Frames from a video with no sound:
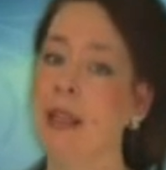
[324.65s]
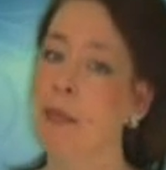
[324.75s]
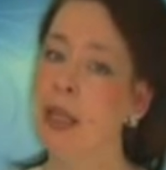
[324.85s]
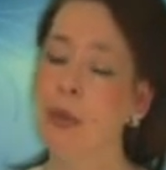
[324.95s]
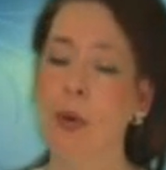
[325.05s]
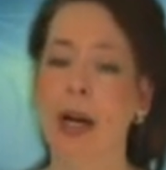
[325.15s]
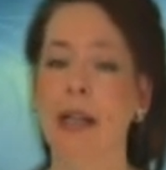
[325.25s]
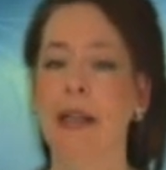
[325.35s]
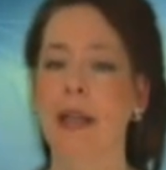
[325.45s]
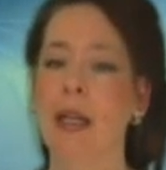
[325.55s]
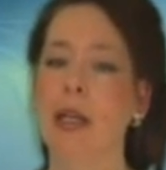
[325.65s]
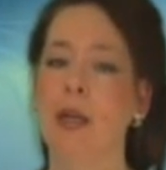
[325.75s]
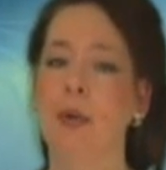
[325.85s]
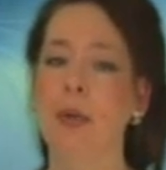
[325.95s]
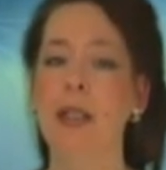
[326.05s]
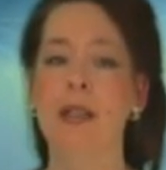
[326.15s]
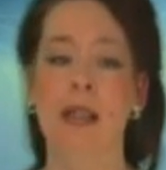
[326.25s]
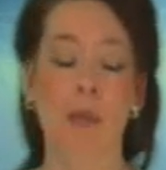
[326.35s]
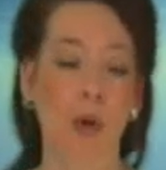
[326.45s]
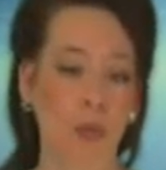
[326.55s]
In the meanwhile, we did
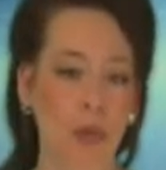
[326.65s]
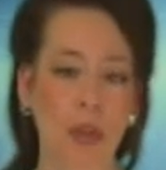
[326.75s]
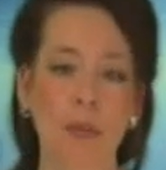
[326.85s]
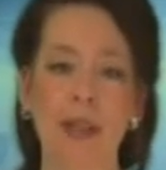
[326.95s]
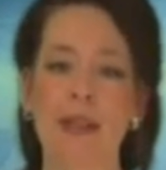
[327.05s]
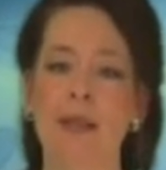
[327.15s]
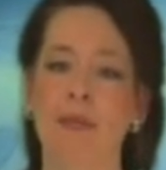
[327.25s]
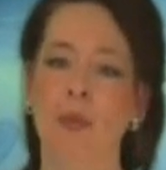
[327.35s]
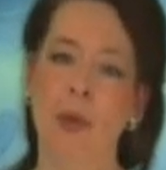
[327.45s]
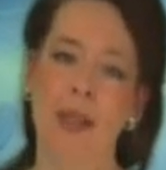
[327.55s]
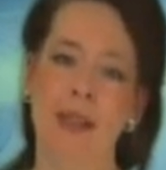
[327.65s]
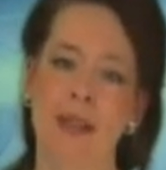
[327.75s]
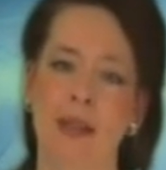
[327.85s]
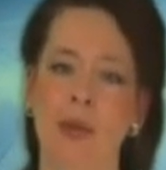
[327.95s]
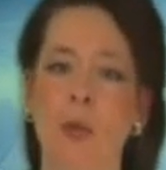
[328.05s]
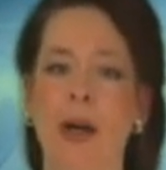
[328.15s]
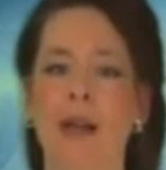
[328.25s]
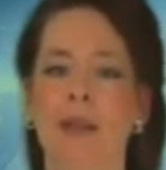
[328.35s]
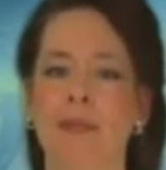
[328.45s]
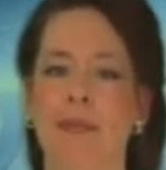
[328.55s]
some home treatments once in a
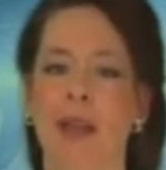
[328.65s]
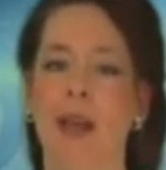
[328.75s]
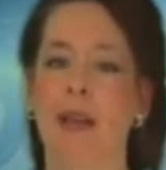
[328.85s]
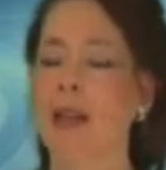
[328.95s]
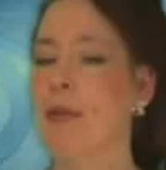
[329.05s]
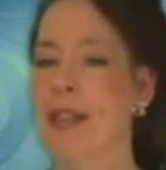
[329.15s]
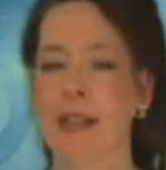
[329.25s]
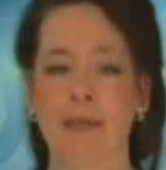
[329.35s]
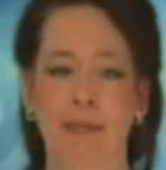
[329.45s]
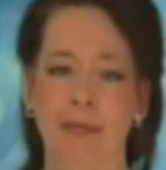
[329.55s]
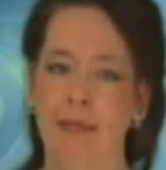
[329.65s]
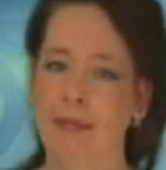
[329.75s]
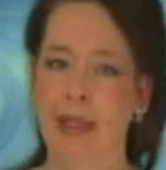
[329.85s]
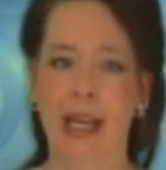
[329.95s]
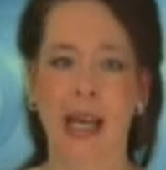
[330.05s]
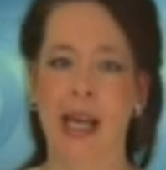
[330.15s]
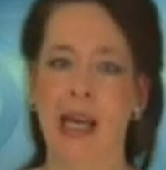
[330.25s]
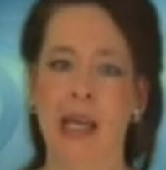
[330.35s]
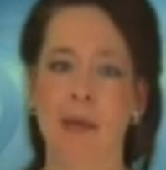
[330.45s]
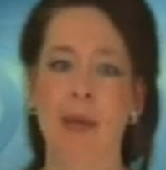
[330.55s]
while, and that was it.
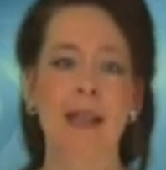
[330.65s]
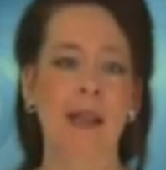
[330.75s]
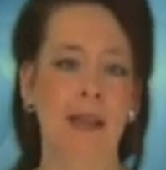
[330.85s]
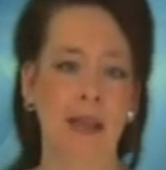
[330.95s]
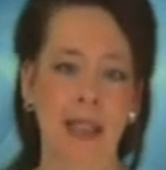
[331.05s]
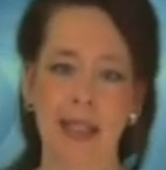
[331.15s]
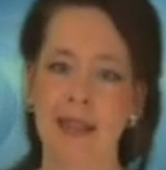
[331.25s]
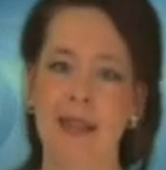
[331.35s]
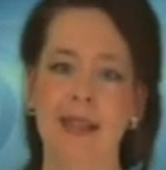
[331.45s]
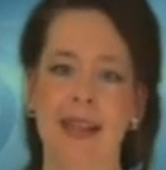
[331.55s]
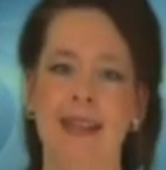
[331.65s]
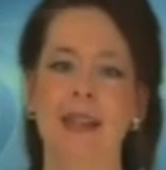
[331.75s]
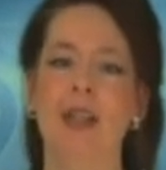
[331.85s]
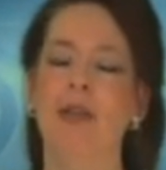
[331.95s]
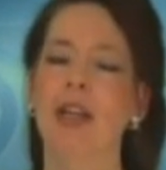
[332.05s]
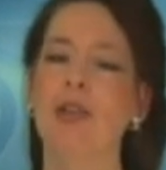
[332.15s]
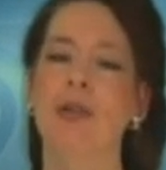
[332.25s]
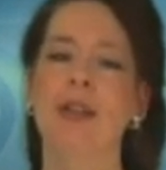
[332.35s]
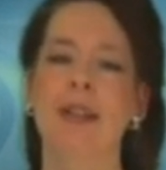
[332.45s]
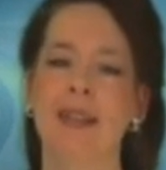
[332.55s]
My son's tics started
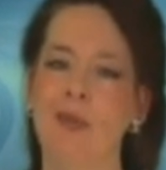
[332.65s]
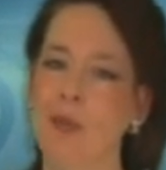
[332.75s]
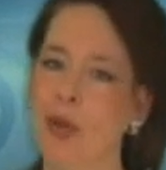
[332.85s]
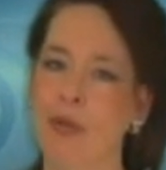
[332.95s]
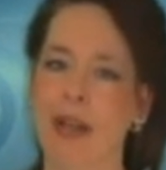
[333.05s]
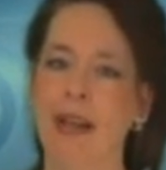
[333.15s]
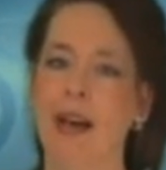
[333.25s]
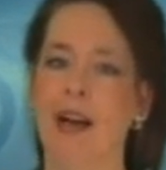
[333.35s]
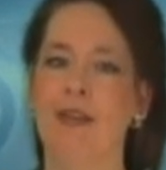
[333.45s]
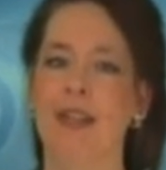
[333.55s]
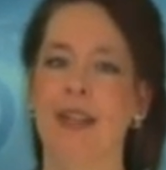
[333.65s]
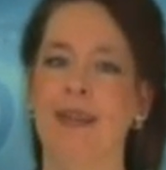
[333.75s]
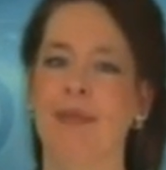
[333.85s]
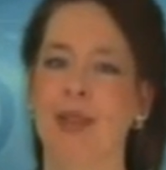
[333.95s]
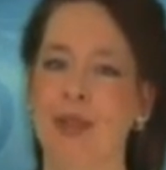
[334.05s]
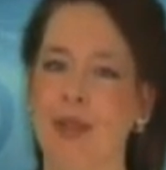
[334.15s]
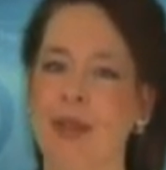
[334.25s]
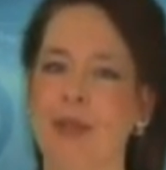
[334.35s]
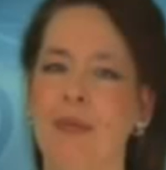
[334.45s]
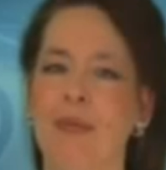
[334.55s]
gradually disappearing after a
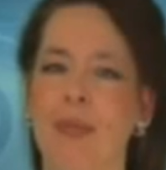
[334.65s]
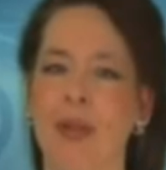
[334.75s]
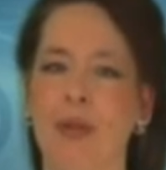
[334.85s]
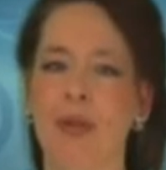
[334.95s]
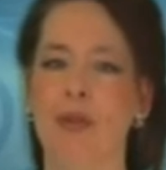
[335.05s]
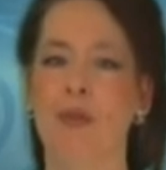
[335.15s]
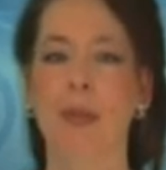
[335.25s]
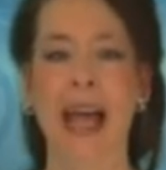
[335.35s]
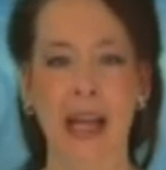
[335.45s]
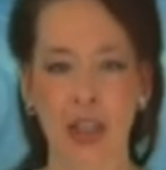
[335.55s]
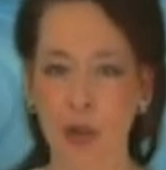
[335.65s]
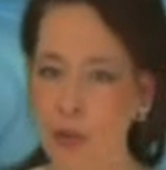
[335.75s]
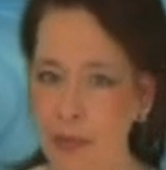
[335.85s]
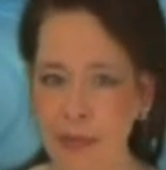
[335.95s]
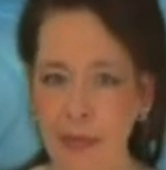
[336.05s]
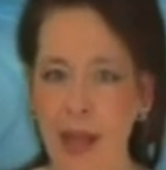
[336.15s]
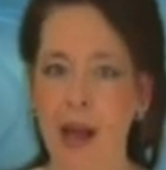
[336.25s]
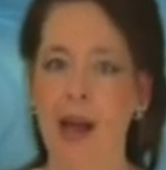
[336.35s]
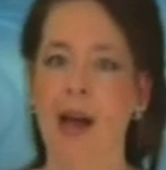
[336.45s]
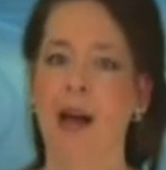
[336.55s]
certain period of plateau.
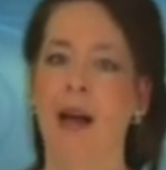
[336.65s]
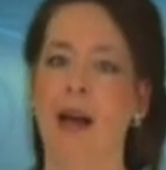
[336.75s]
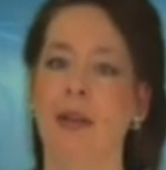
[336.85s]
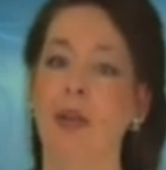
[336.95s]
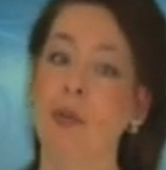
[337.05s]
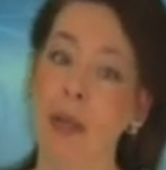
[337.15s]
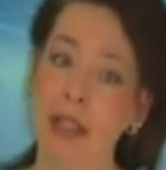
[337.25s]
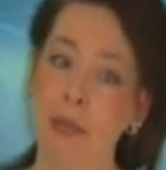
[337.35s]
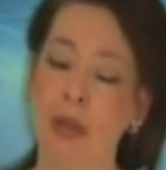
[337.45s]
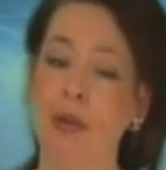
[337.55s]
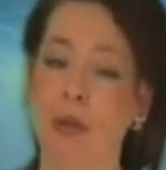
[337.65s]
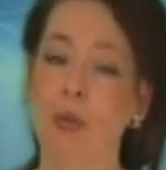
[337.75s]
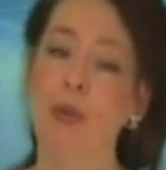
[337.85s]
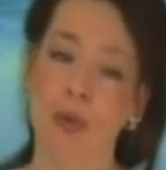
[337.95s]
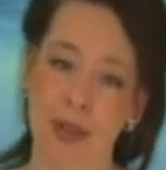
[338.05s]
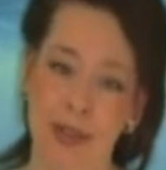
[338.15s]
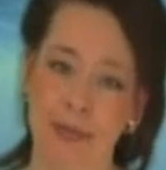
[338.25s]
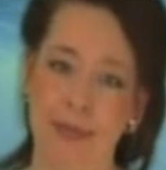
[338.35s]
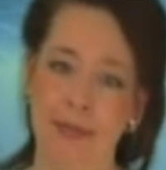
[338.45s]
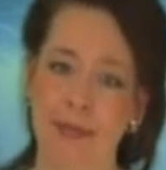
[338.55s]
Not better, but not
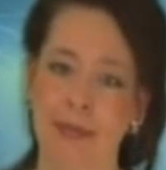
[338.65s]
worse.